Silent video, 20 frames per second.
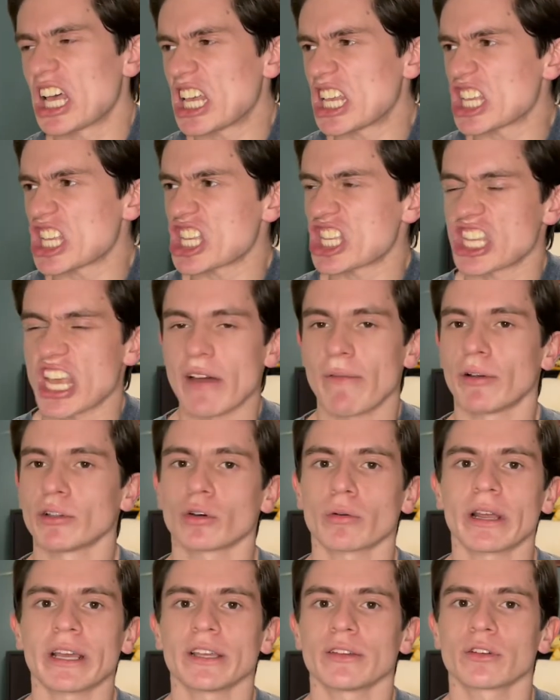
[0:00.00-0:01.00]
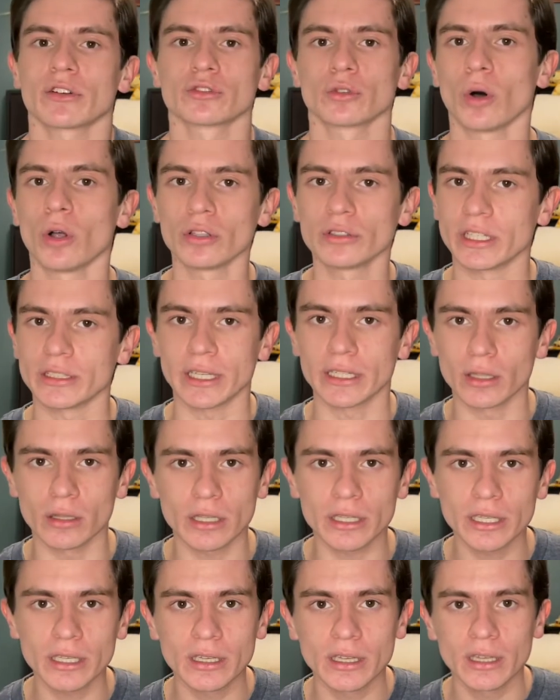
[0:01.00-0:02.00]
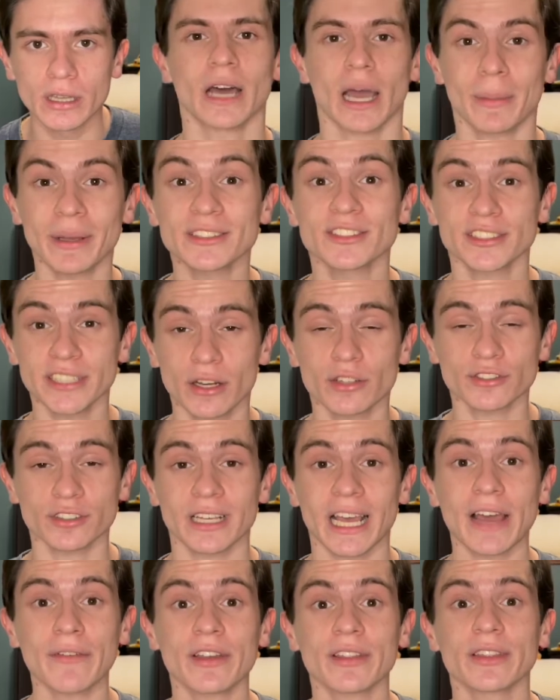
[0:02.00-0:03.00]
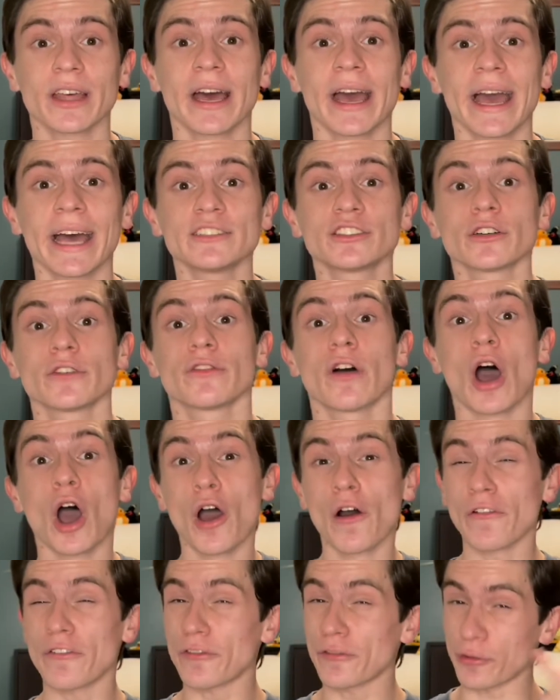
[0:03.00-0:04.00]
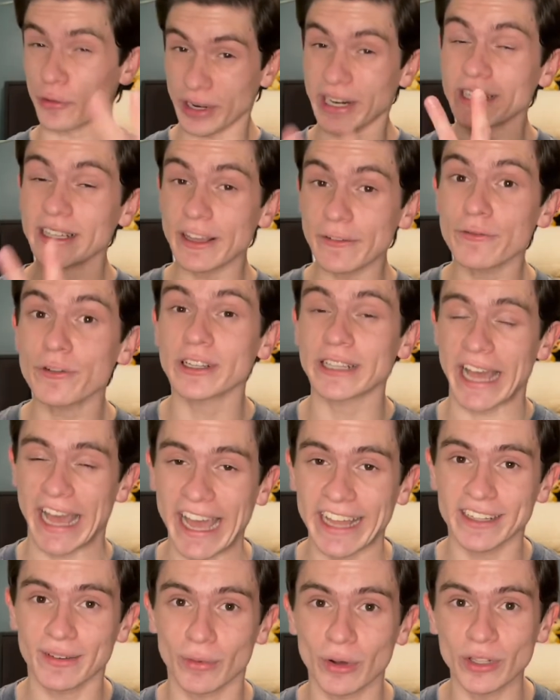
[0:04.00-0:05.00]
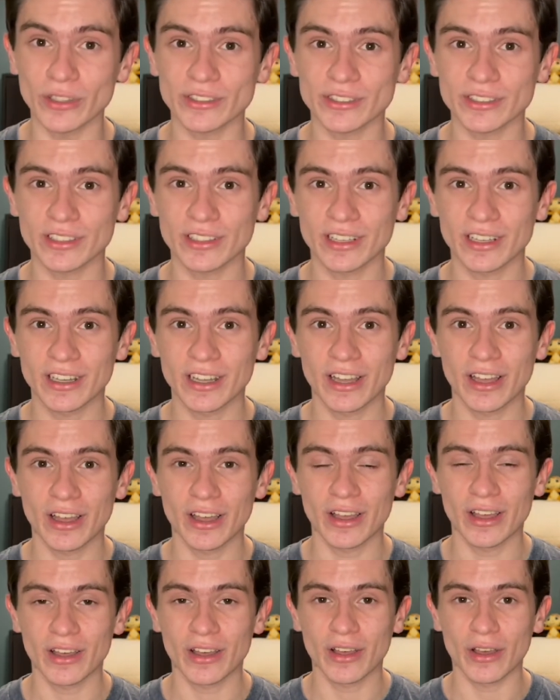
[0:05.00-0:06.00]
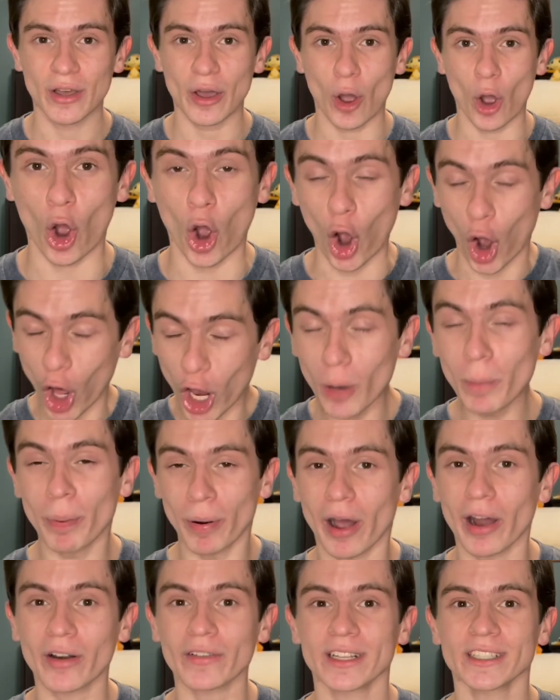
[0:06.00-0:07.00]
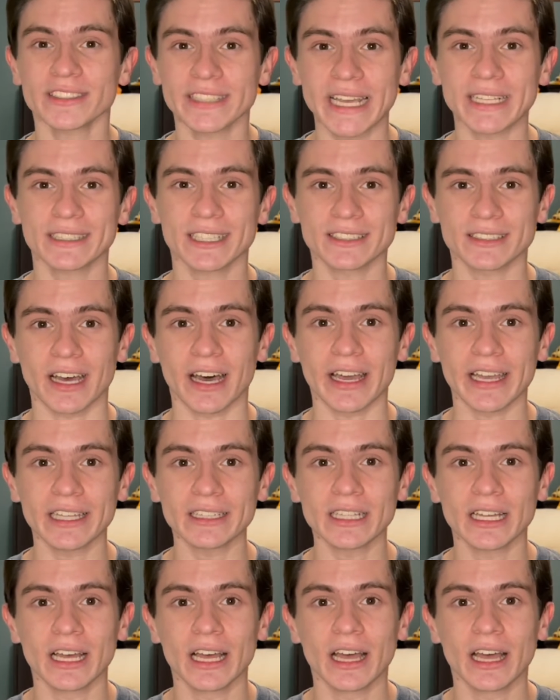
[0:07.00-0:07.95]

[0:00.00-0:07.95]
7 or 8 years old in Italy. I mean, seriously, having the heads of 3 different animals, all part of the same design,